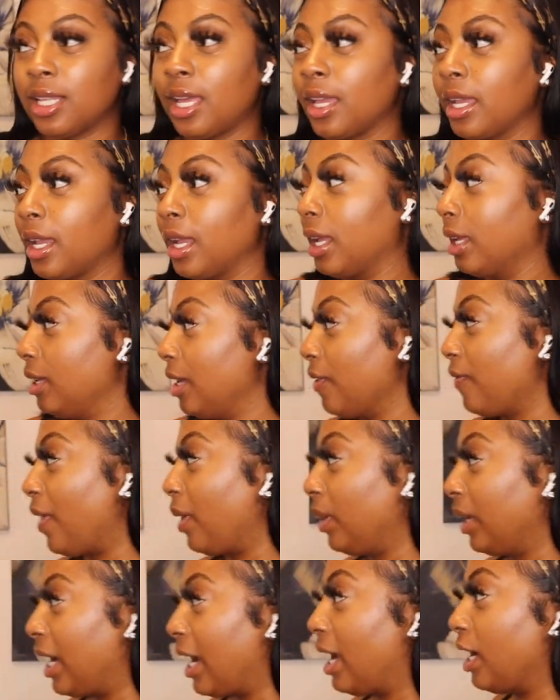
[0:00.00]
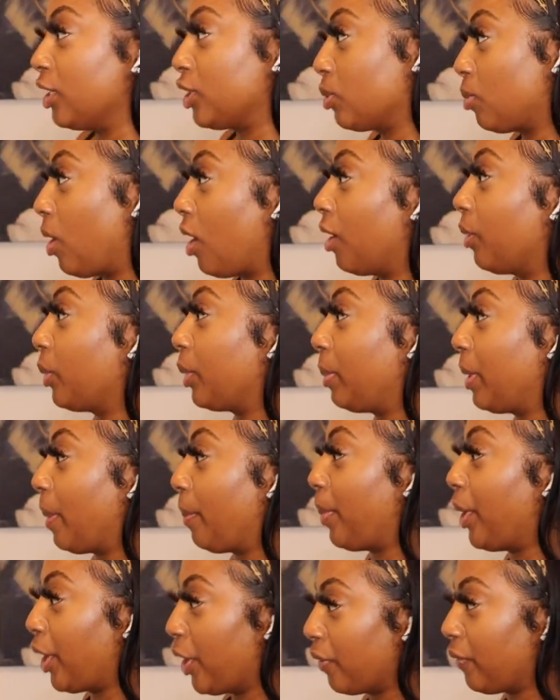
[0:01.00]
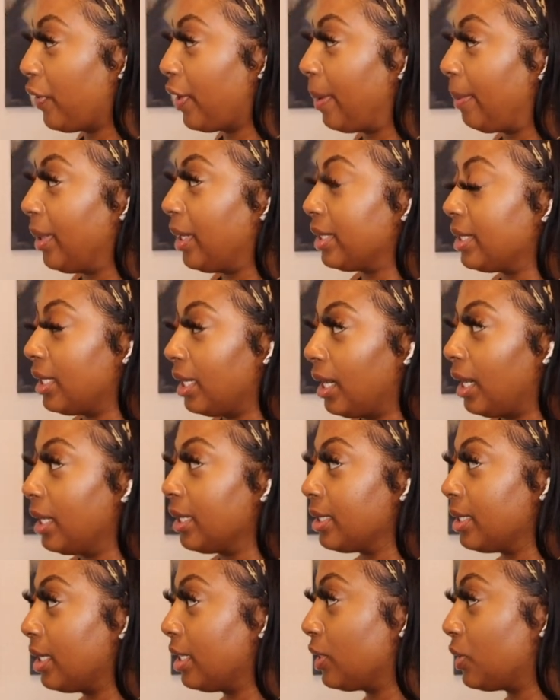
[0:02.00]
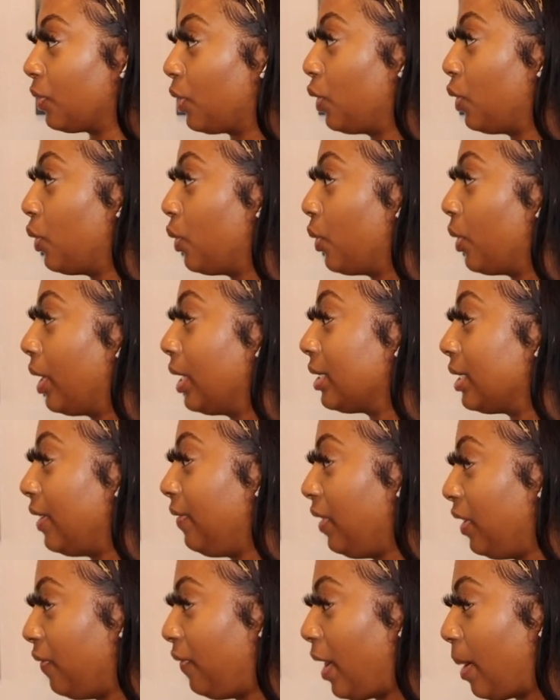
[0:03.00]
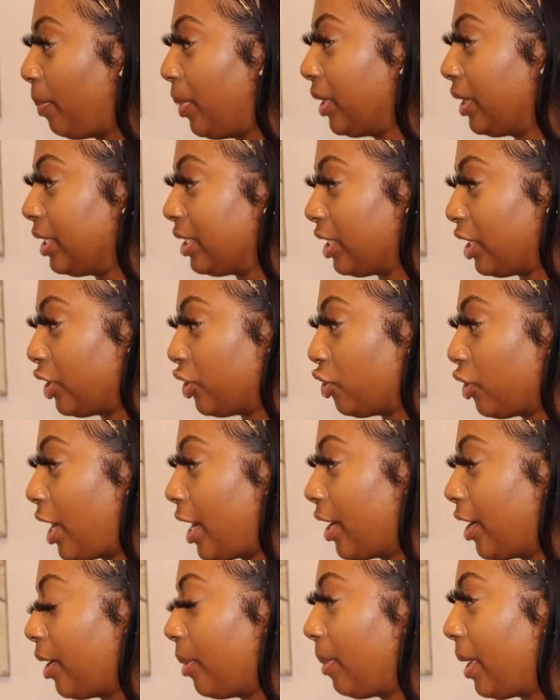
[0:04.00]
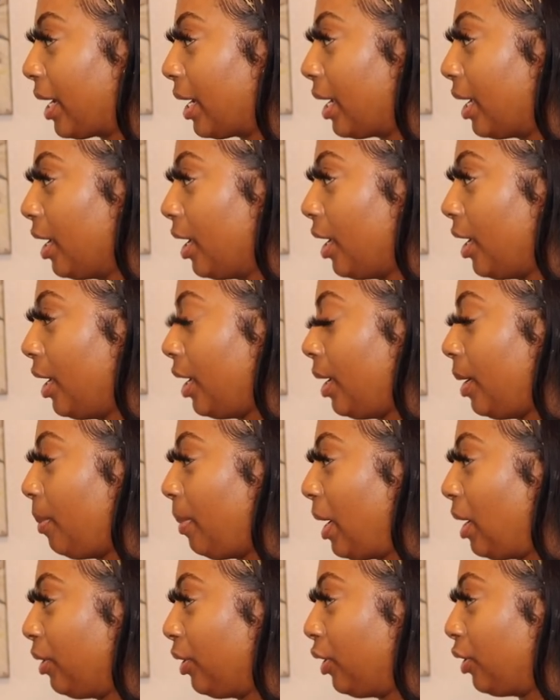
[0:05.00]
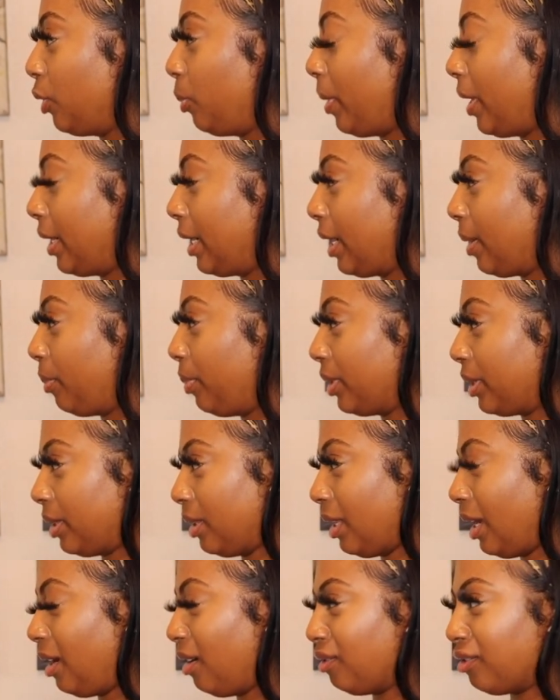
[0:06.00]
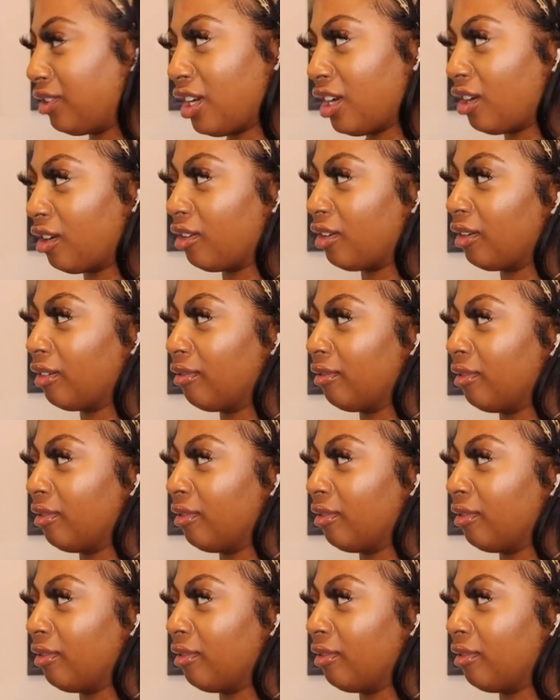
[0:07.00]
Like, if I would have gotten small, it would have been perfect, but 10 out of 10 is cool. Because even if I put this in a dryer, it might, I don't know, you probably can't put, I don't know,